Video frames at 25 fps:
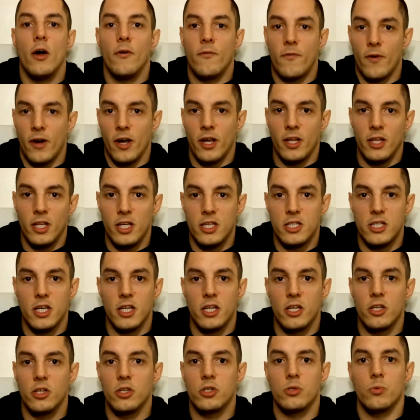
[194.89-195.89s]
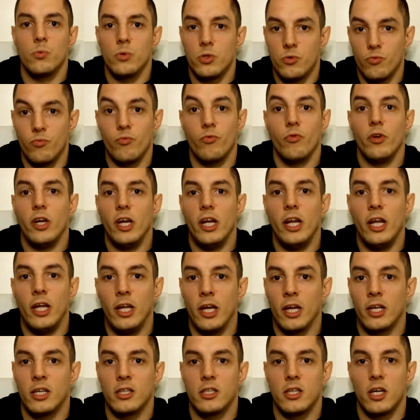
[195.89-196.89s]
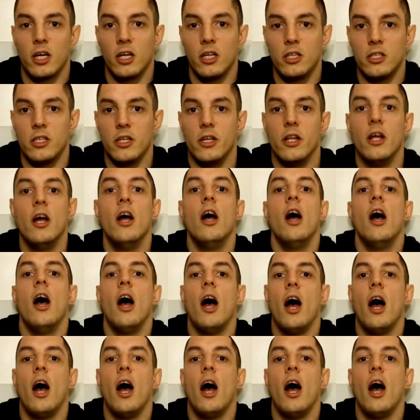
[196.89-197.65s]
fighting these Sentinels, was really exciting.